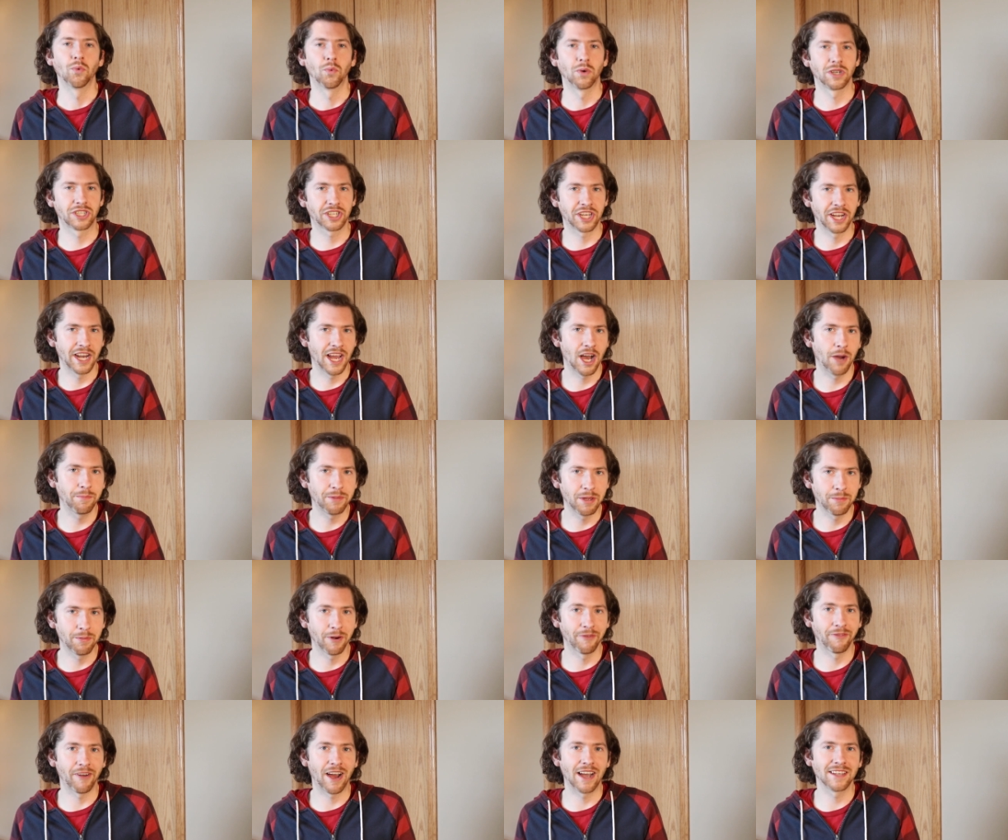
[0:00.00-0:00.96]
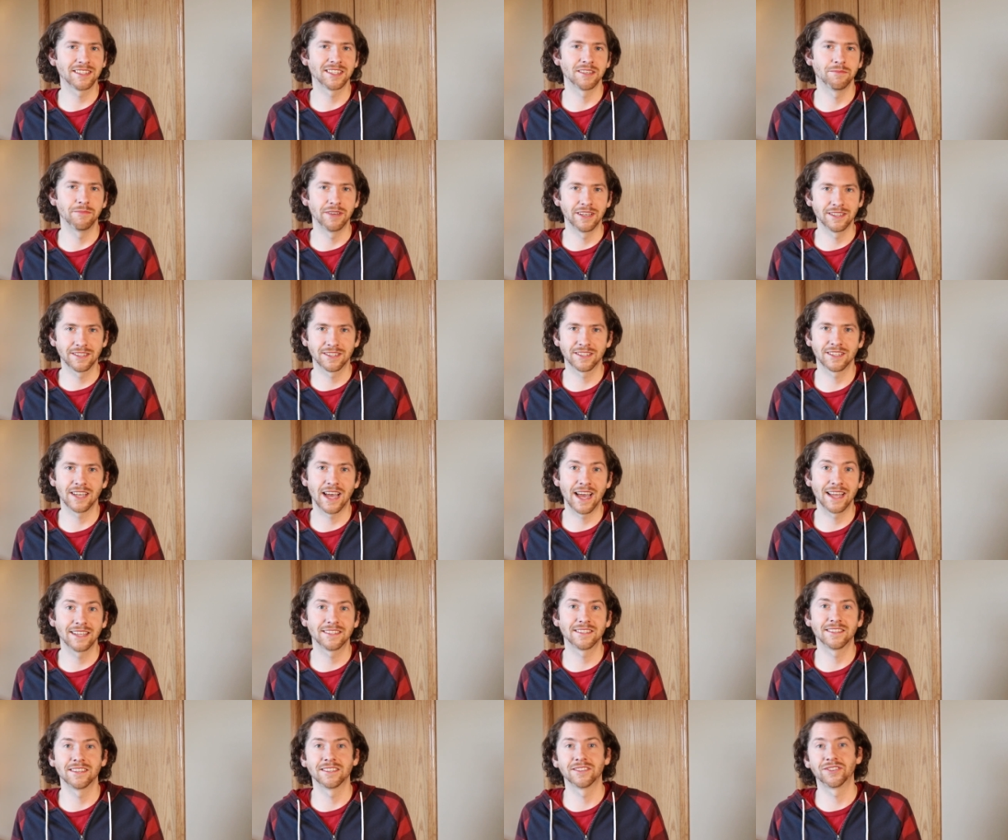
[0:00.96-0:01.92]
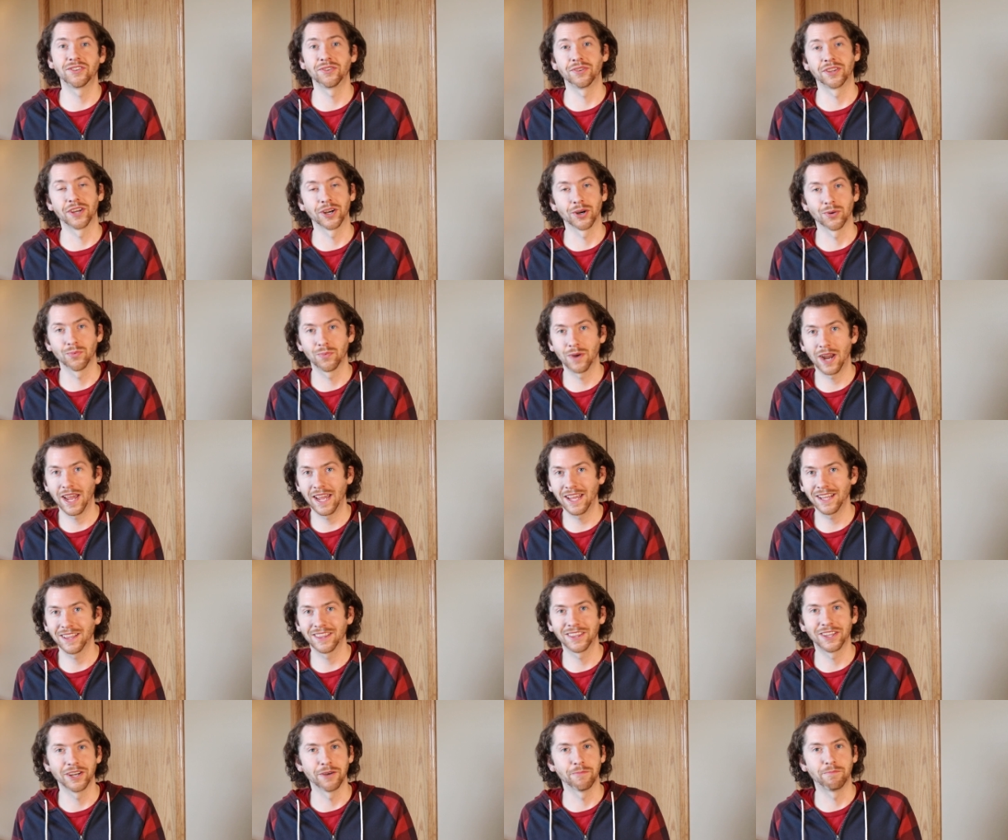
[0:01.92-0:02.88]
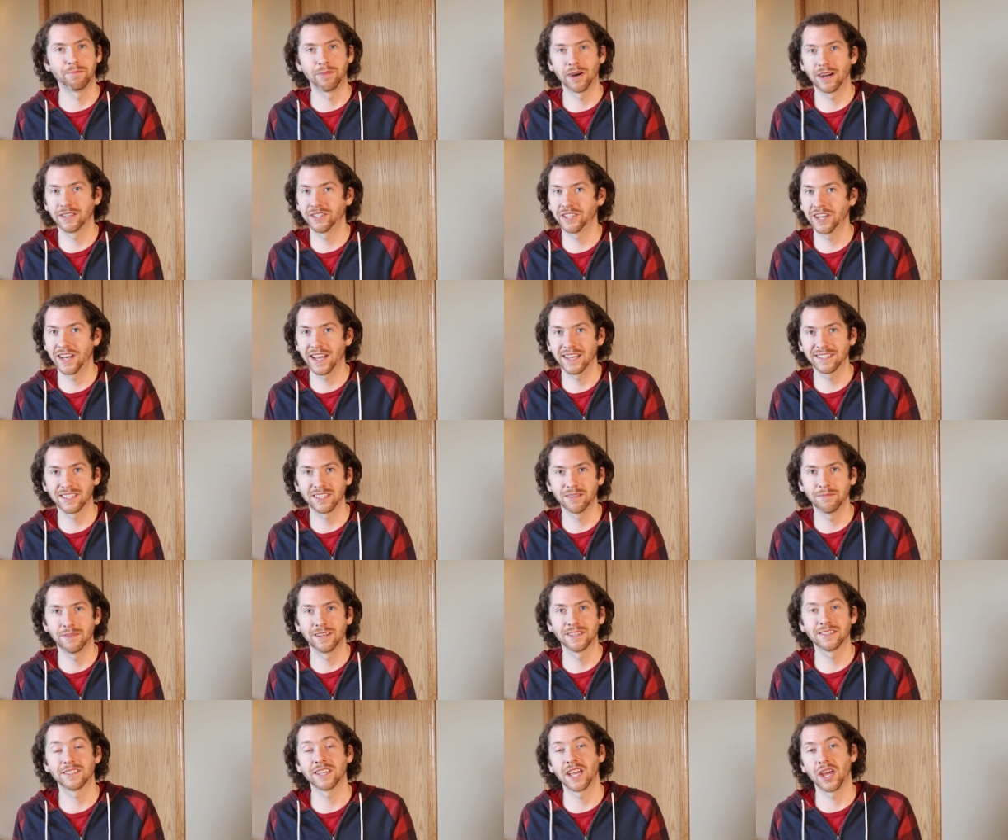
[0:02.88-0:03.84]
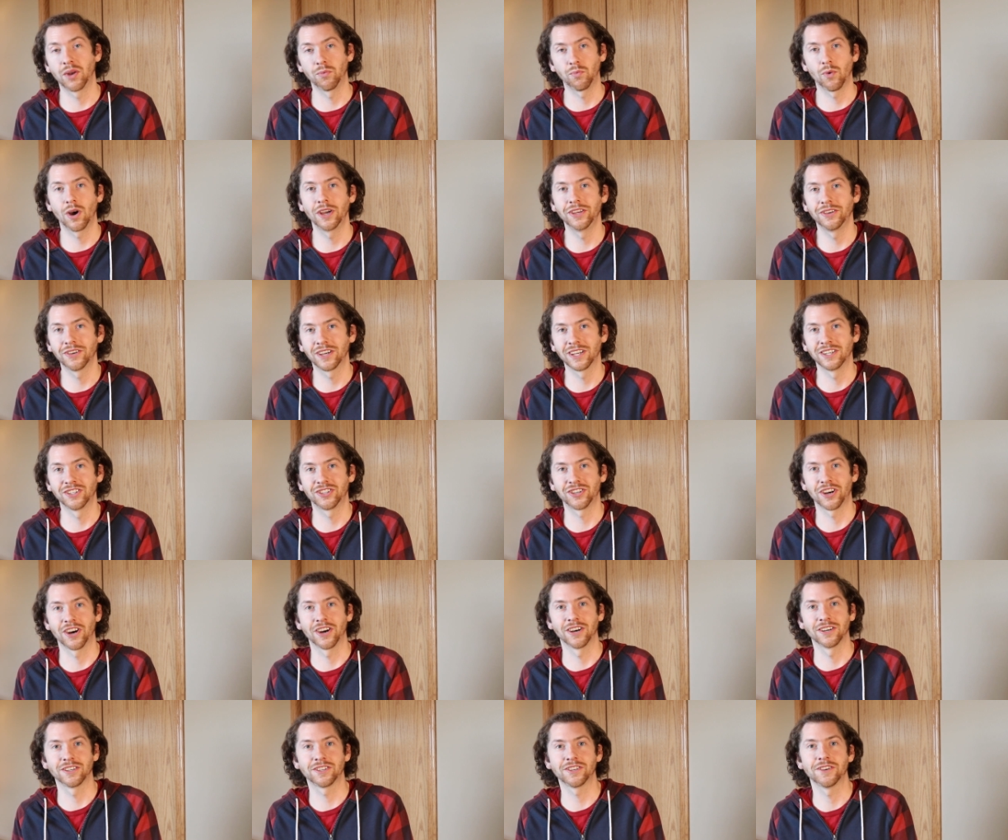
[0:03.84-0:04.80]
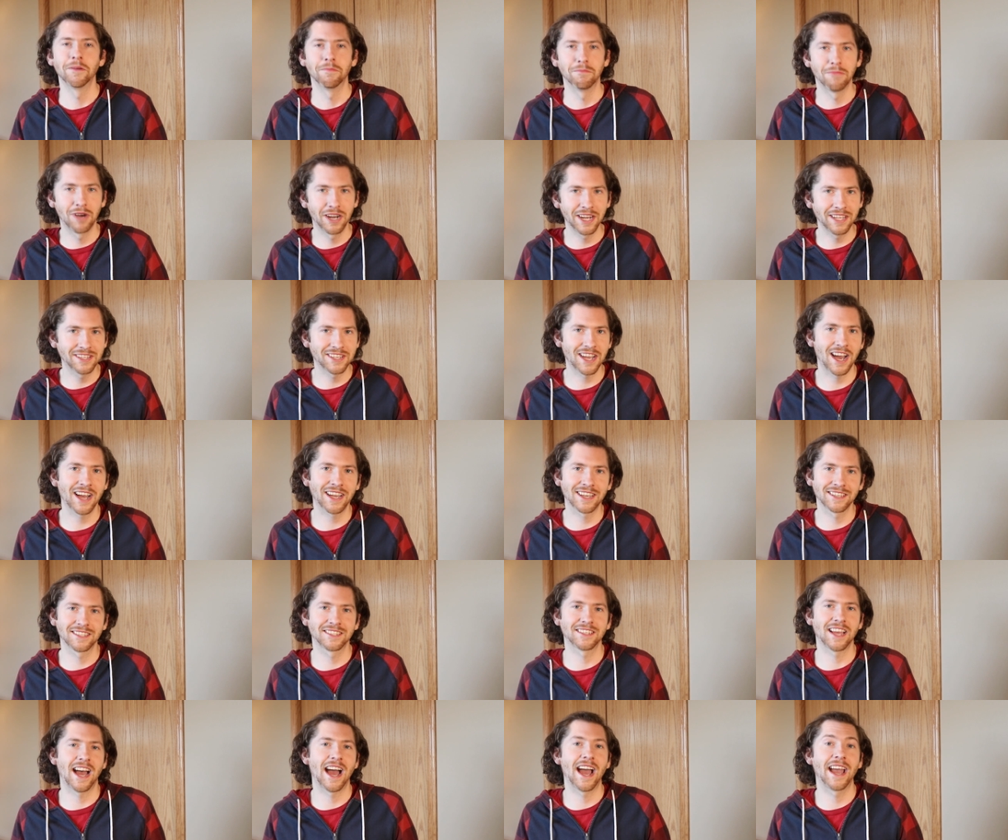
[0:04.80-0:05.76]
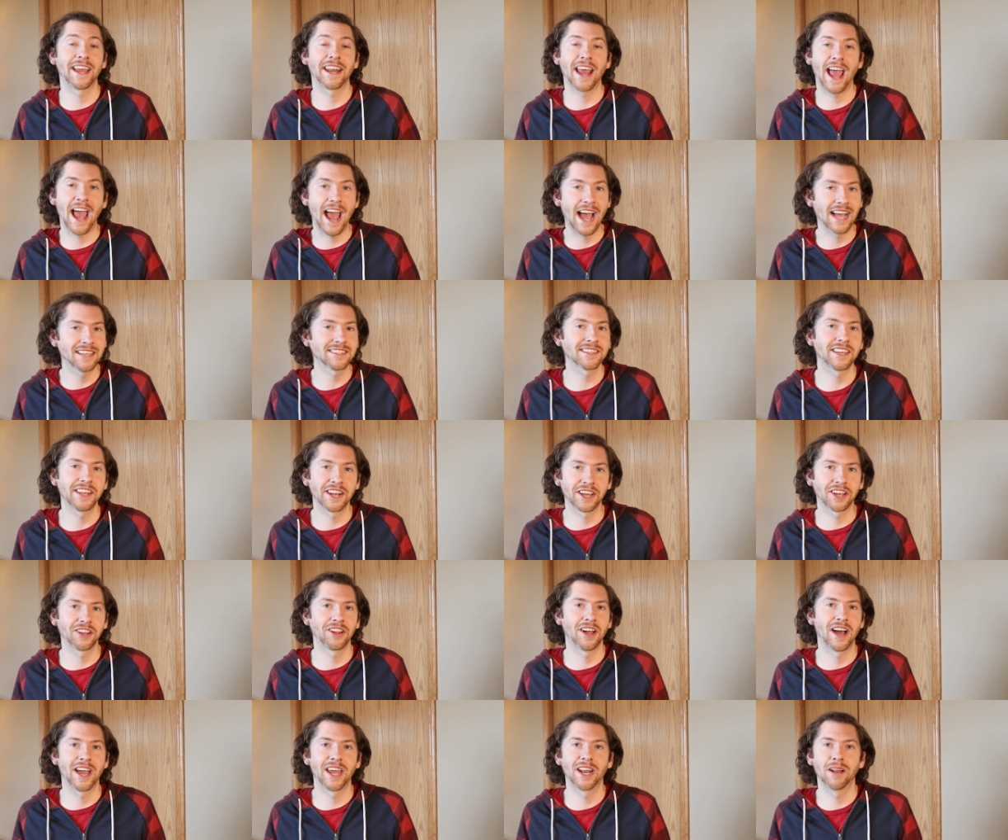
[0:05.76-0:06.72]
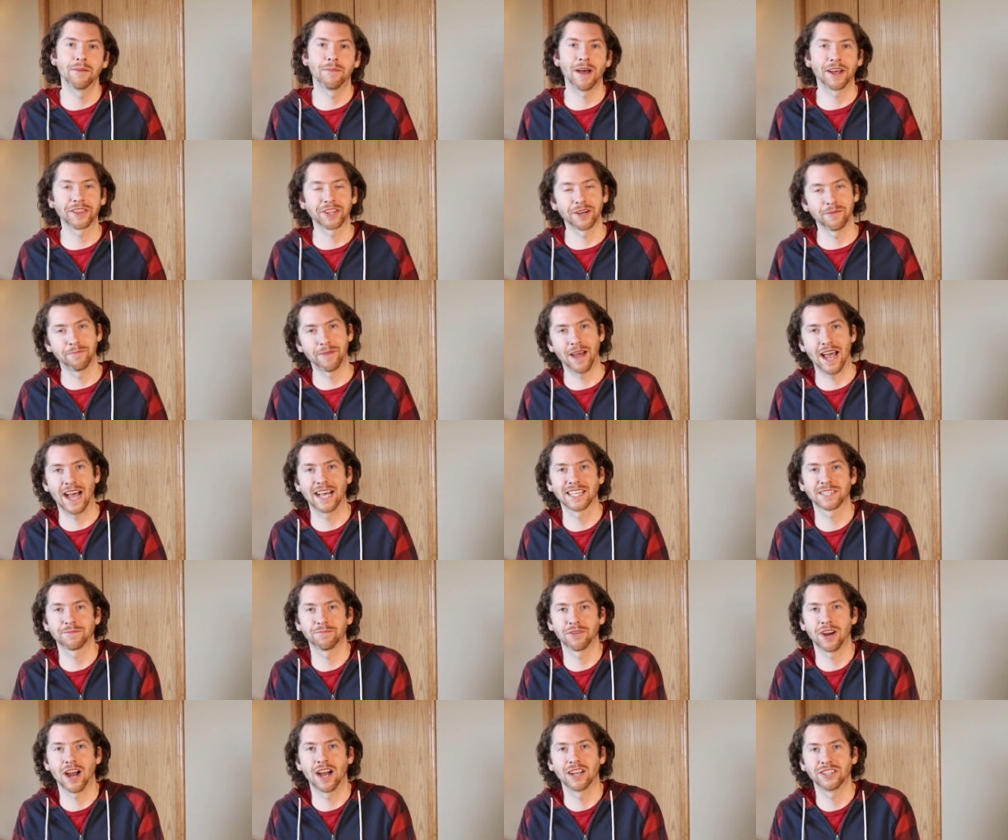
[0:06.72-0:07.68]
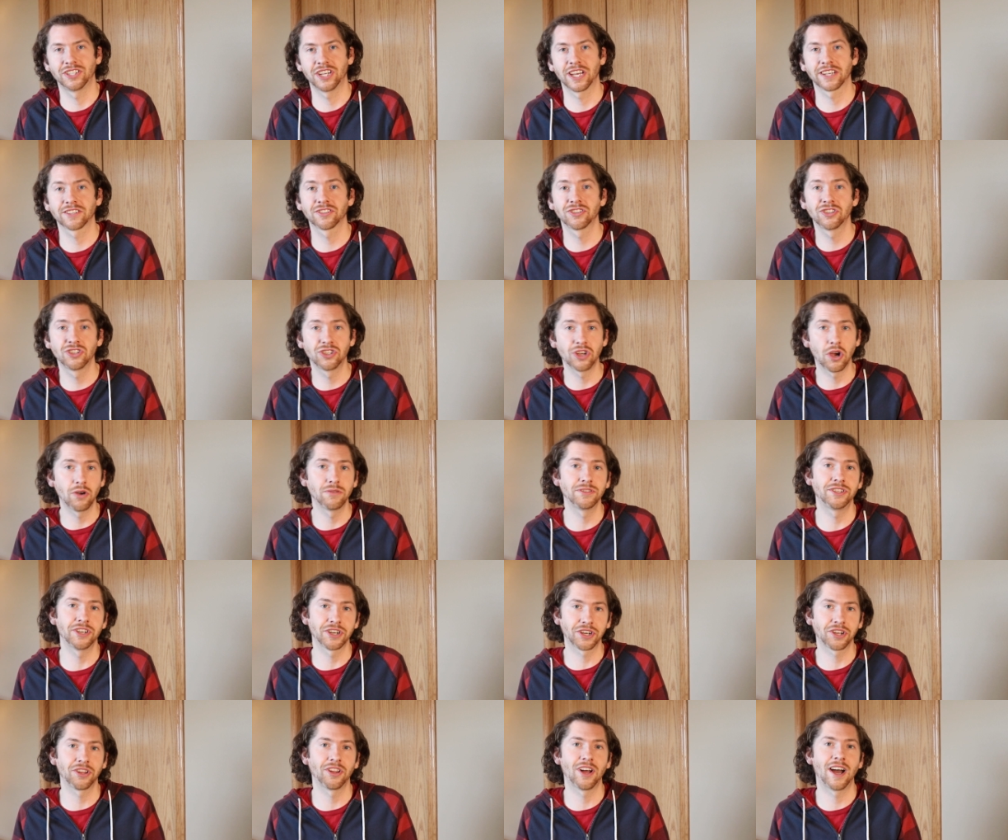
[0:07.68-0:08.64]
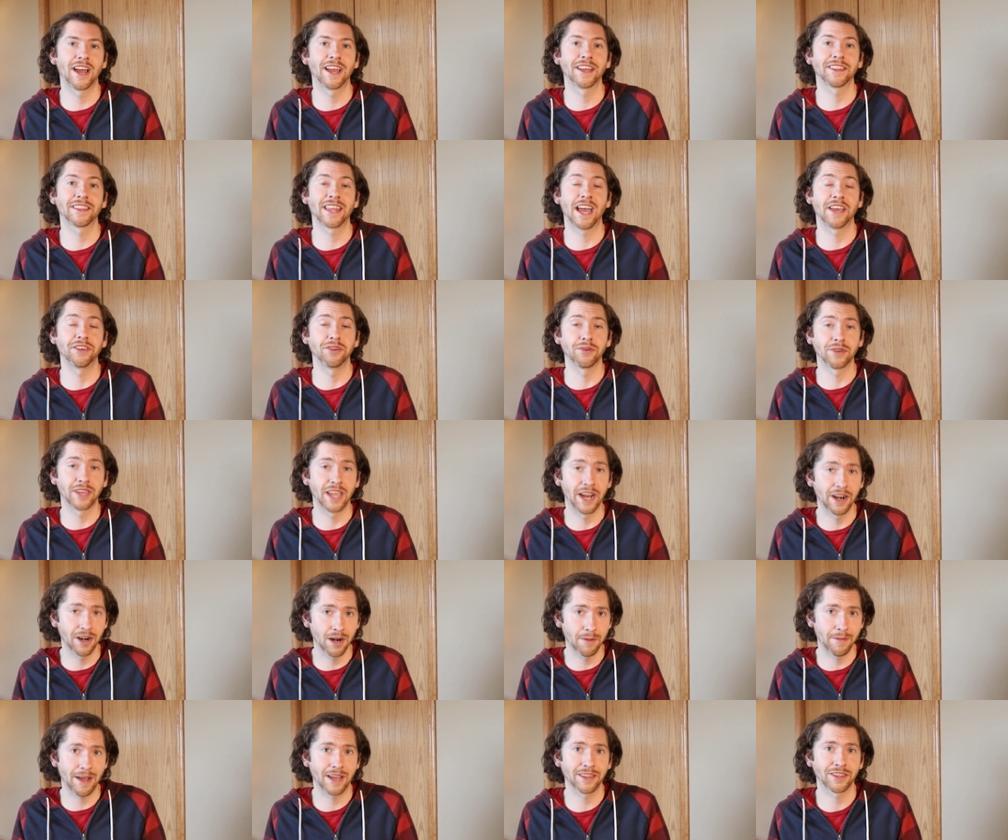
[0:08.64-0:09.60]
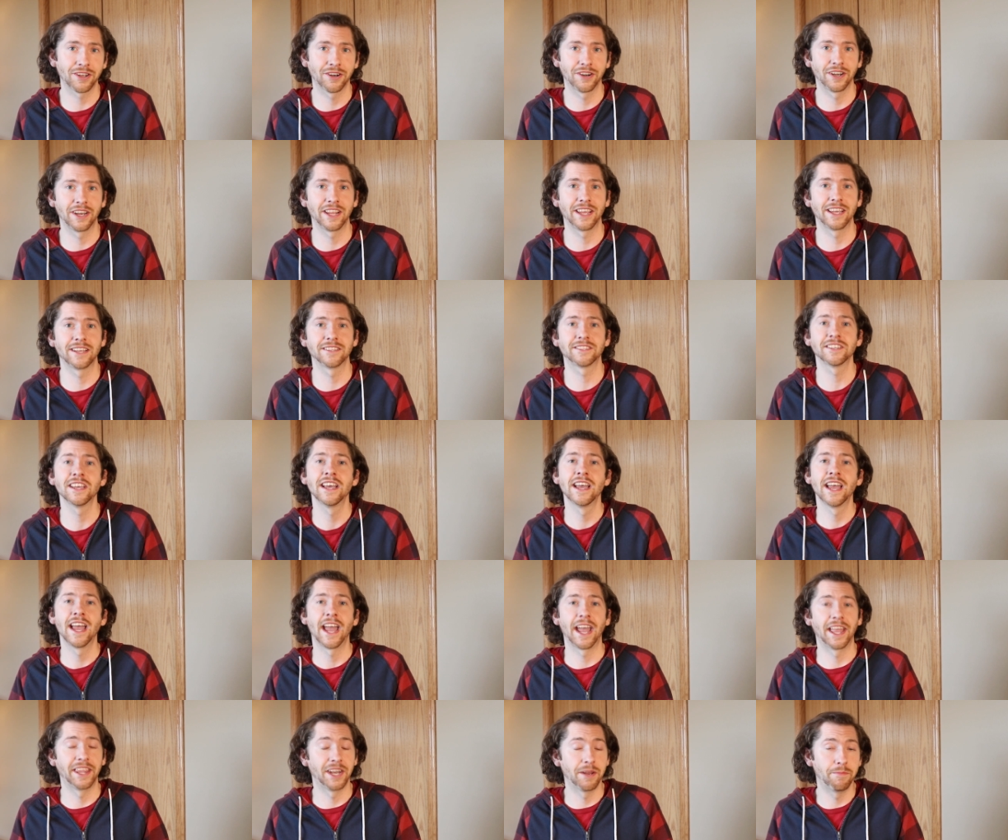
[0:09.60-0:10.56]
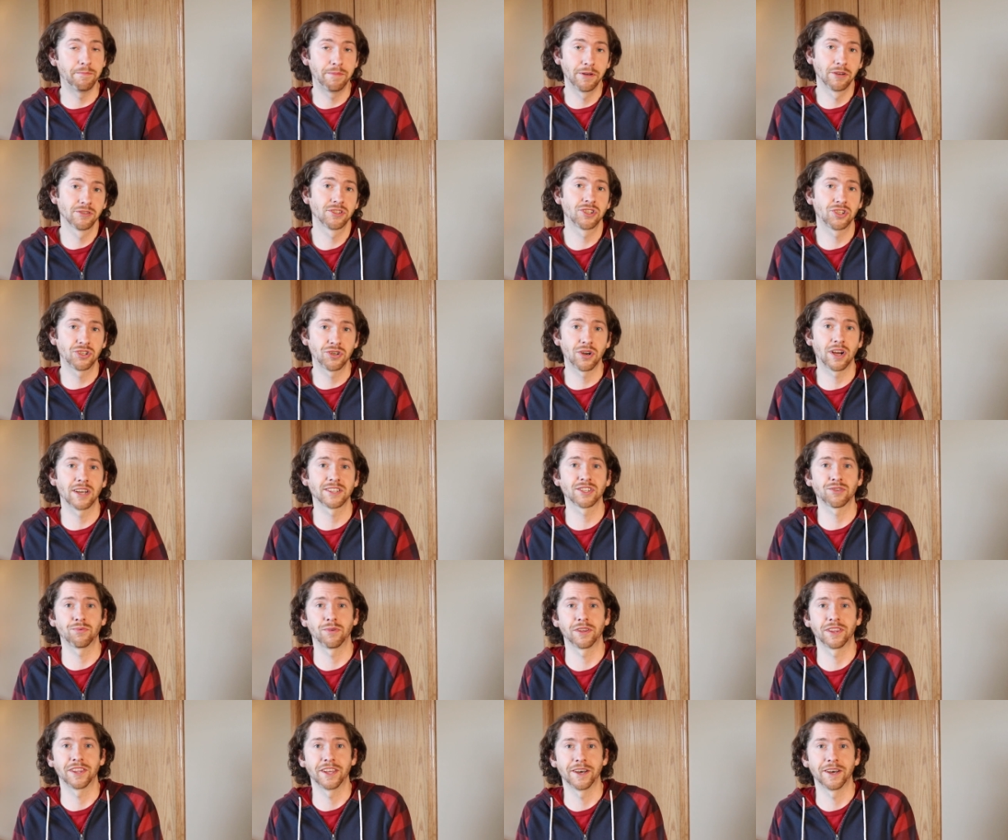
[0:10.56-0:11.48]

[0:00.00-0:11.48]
which can help you provide some insights into their rate, their budget estimates, and what you can charge. Money talk aside, asking a client about their past projects shows your client that you care about their needs and it builds trust with